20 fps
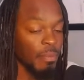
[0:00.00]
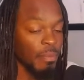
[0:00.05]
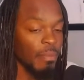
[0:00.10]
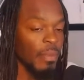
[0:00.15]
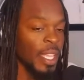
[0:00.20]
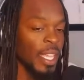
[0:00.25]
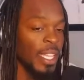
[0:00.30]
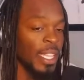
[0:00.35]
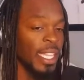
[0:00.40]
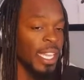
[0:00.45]

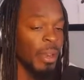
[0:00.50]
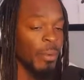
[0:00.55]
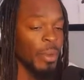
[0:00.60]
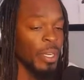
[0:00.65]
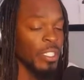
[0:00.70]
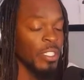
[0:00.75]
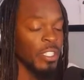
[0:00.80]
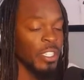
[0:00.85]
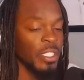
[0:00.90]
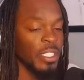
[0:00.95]
And then I
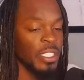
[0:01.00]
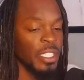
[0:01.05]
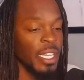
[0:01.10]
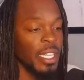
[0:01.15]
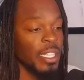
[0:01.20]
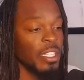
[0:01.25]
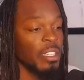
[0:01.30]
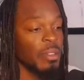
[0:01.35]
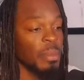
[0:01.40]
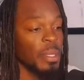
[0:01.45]
want to talk to
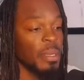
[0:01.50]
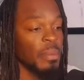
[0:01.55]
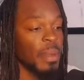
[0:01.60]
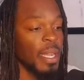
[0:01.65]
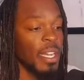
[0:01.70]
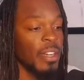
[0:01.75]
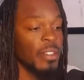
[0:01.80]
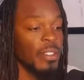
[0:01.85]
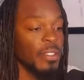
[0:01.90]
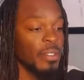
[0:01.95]
y'all a little bit
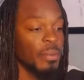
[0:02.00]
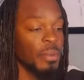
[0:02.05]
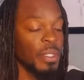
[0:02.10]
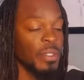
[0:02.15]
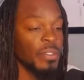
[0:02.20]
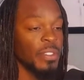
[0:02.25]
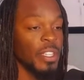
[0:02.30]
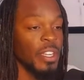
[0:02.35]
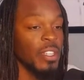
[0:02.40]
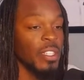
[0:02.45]
about, we
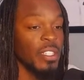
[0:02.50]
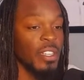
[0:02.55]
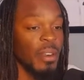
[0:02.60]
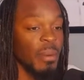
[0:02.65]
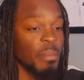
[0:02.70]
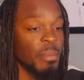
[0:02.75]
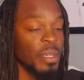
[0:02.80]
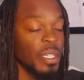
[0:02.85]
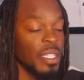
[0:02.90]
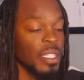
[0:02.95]
started our
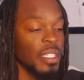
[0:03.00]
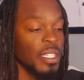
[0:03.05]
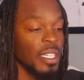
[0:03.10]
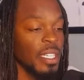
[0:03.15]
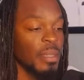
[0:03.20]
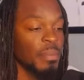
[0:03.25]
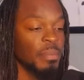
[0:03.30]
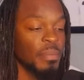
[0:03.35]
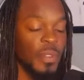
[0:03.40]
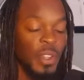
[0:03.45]
book
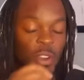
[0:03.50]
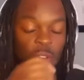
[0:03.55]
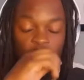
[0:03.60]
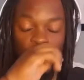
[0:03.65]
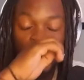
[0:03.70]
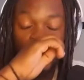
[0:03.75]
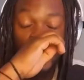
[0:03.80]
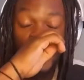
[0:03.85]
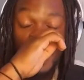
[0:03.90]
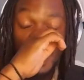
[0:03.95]
club
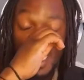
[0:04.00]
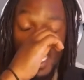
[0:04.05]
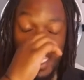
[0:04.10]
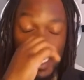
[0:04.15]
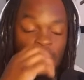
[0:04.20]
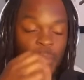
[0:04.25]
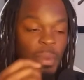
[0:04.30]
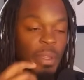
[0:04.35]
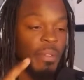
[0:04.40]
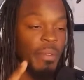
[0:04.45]
over the
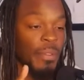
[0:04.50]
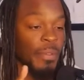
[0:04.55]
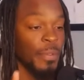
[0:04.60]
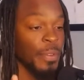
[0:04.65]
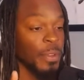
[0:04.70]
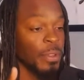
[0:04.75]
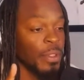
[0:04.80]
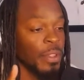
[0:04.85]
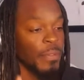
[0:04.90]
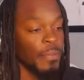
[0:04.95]
weekend and we
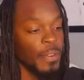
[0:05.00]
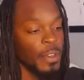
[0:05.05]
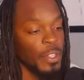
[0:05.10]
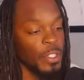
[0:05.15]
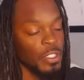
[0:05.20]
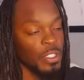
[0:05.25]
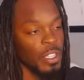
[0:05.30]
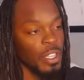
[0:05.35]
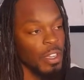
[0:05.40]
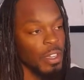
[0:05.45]
reviewed the
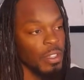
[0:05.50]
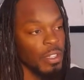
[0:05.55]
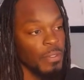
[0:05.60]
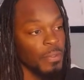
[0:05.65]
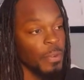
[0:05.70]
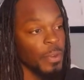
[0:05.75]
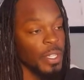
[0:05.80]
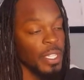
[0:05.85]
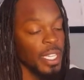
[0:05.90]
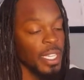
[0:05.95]
first law, the
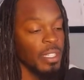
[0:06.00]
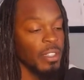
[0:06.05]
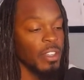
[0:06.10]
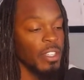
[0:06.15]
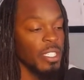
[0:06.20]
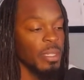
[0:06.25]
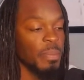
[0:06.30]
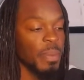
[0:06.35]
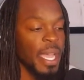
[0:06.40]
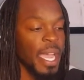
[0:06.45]
48
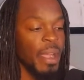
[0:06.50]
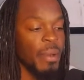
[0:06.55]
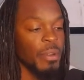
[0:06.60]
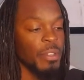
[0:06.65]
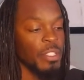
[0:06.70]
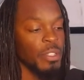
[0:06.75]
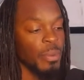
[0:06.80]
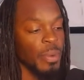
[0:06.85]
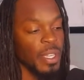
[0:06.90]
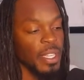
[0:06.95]
laws of power.
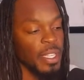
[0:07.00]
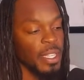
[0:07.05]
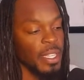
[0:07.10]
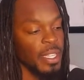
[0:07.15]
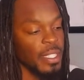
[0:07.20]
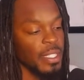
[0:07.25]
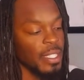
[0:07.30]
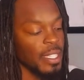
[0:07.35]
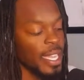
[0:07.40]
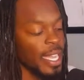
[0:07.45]
So we're going to
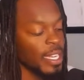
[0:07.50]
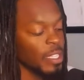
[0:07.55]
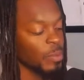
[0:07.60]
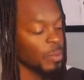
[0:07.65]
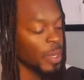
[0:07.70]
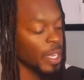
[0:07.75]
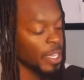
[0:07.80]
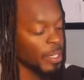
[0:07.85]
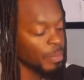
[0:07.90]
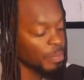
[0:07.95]
get into that as
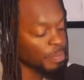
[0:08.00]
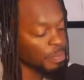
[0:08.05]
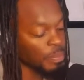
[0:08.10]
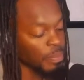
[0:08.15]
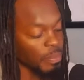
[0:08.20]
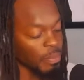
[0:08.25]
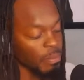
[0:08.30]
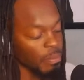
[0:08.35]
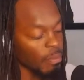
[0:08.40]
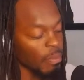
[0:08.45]
well.
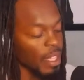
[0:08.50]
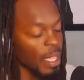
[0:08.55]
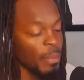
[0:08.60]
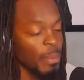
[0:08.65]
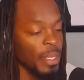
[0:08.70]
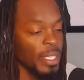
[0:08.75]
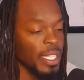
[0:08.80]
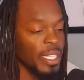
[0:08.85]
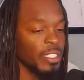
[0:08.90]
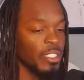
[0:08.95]

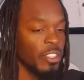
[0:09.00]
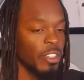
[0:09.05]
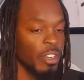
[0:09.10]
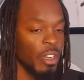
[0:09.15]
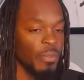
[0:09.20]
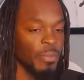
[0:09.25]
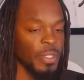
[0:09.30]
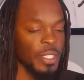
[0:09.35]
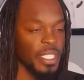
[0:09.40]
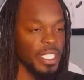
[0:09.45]
But let's start
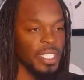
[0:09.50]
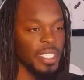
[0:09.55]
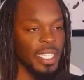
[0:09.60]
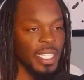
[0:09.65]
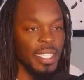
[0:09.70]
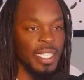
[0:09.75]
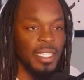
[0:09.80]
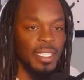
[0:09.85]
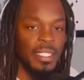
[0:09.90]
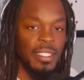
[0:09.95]
off with this. I
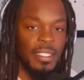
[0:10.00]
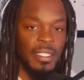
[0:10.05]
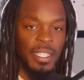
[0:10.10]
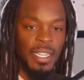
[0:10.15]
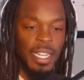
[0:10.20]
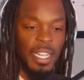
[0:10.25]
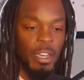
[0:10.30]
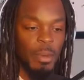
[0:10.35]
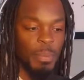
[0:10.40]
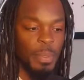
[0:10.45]
think this is going
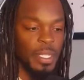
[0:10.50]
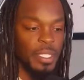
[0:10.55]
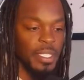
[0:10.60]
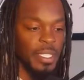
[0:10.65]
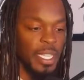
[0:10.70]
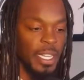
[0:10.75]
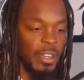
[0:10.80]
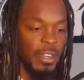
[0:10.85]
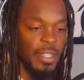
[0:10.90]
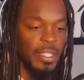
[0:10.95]
to help us
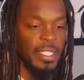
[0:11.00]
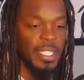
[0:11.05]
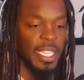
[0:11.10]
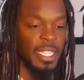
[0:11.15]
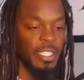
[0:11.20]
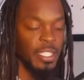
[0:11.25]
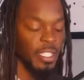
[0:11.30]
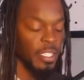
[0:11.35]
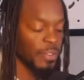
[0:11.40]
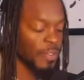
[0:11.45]
set our
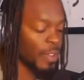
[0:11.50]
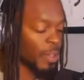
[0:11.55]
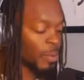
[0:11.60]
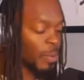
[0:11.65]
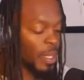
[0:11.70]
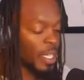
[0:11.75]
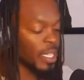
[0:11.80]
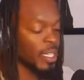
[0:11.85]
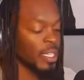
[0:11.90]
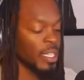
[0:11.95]
intentions for the
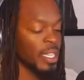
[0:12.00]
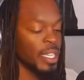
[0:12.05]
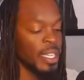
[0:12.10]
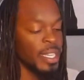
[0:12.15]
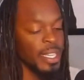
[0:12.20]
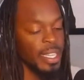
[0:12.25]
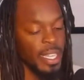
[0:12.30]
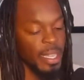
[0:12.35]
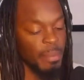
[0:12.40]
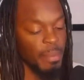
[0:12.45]
week
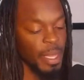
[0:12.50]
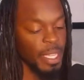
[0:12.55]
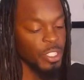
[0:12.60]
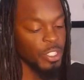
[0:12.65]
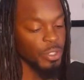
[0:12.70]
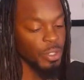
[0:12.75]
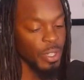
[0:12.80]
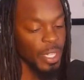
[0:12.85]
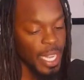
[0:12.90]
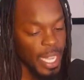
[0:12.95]
and make
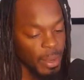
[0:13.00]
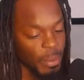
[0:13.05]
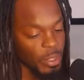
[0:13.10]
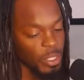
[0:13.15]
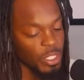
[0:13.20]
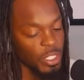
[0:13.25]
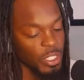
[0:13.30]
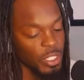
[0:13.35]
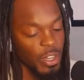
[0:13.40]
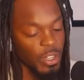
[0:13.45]
sure that we're
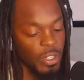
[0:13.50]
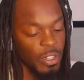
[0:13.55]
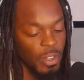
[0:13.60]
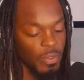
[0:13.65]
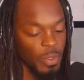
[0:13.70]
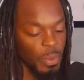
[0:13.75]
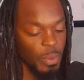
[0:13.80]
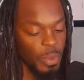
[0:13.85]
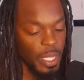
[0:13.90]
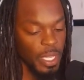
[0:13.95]
starting
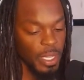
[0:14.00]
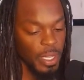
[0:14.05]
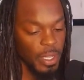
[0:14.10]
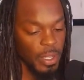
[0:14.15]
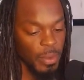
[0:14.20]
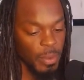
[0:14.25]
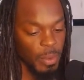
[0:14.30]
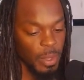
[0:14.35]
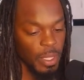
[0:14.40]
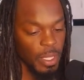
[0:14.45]
off the week
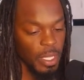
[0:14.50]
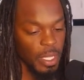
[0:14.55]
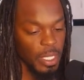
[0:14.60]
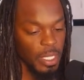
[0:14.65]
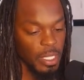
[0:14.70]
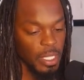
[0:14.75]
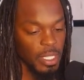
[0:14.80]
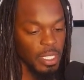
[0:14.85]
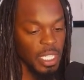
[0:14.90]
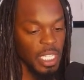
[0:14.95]
with a
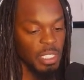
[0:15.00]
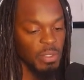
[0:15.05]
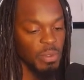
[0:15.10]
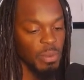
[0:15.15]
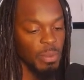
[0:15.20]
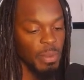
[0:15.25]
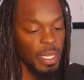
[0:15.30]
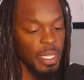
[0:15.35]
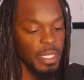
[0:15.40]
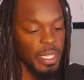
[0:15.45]
successful
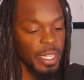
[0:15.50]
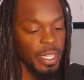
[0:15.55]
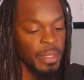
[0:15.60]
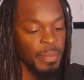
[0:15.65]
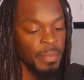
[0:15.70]
Monday.